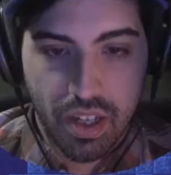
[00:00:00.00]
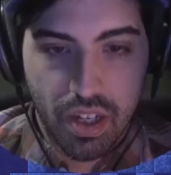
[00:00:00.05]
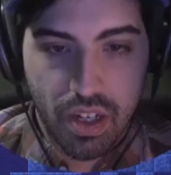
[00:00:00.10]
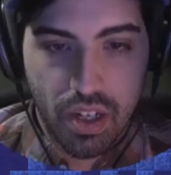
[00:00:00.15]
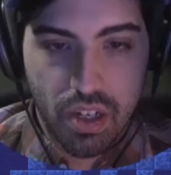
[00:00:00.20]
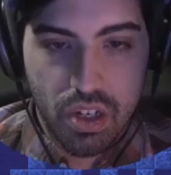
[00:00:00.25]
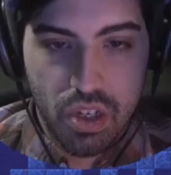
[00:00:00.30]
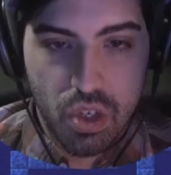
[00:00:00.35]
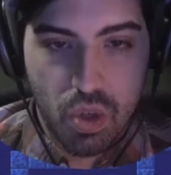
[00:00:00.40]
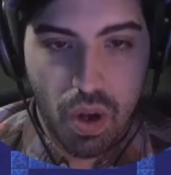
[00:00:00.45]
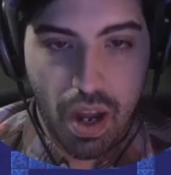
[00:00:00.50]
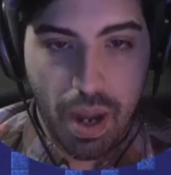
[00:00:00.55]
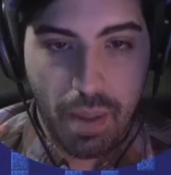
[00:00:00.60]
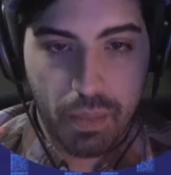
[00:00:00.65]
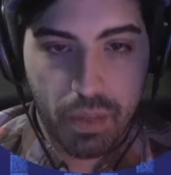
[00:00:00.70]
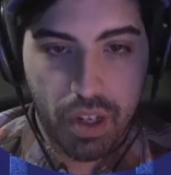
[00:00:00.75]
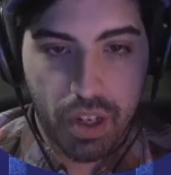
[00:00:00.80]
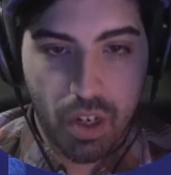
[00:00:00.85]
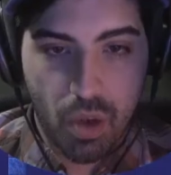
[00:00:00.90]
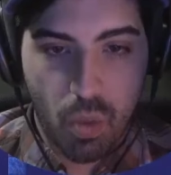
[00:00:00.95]
So I'm
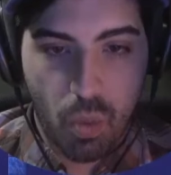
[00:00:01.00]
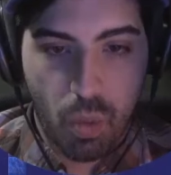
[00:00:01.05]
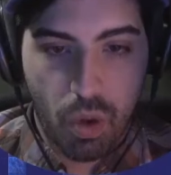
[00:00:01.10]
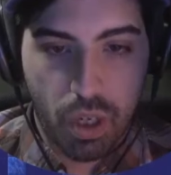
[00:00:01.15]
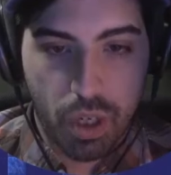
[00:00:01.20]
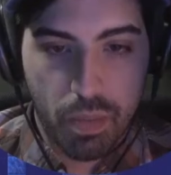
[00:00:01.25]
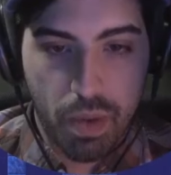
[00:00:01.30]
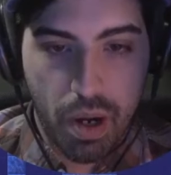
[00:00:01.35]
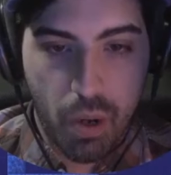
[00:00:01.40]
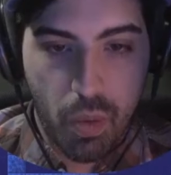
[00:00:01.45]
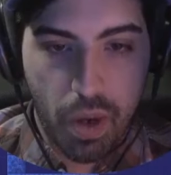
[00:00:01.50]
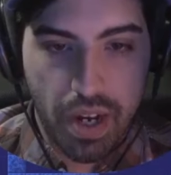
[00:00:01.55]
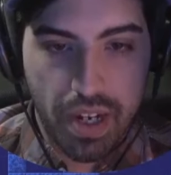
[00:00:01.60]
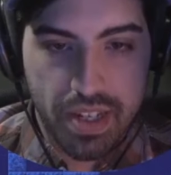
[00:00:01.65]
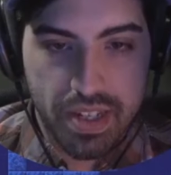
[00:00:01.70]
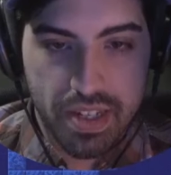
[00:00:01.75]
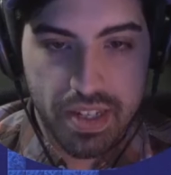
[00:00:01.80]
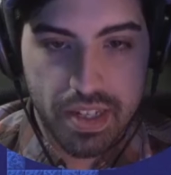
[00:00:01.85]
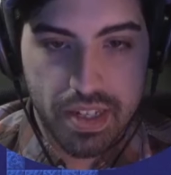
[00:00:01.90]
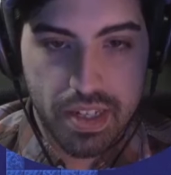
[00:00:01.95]
going to work my way...
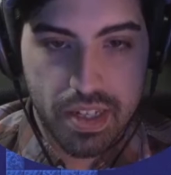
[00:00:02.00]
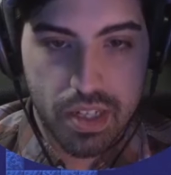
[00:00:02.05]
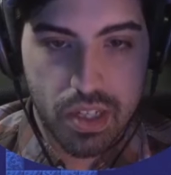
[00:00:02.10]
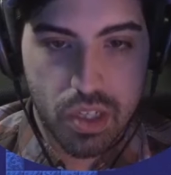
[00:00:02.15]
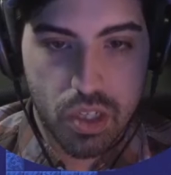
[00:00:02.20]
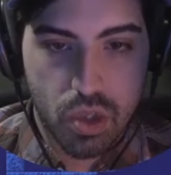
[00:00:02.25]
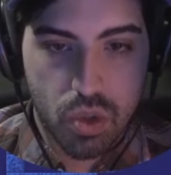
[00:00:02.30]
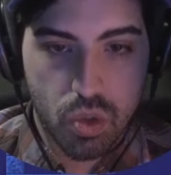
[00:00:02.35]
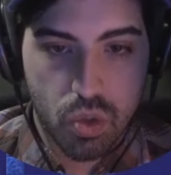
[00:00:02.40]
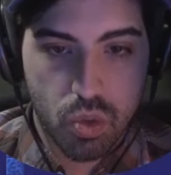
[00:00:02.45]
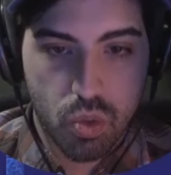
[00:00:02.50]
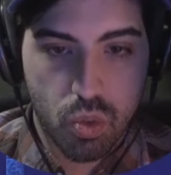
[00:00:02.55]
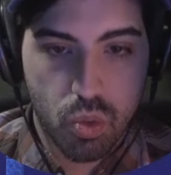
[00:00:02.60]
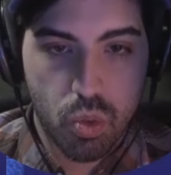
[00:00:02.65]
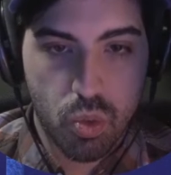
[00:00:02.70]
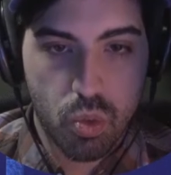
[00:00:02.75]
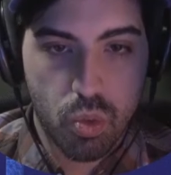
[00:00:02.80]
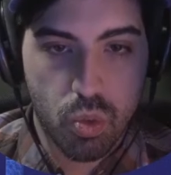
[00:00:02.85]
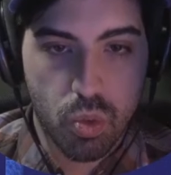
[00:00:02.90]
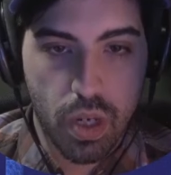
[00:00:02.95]

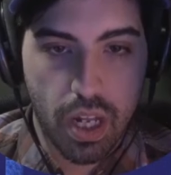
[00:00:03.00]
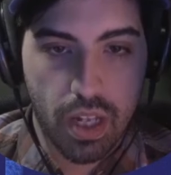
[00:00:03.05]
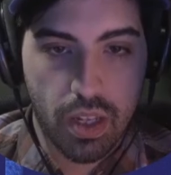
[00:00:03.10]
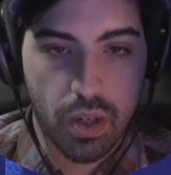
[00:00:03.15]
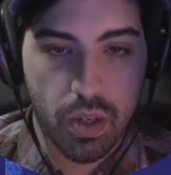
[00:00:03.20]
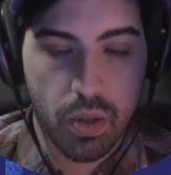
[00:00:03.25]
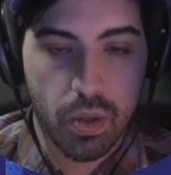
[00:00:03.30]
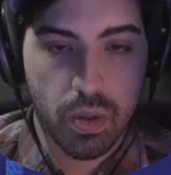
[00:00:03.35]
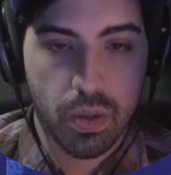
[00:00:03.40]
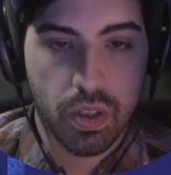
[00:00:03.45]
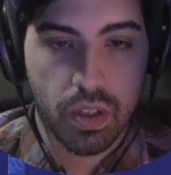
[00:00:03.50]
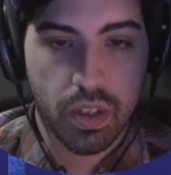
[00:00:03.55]
Ooh, hello.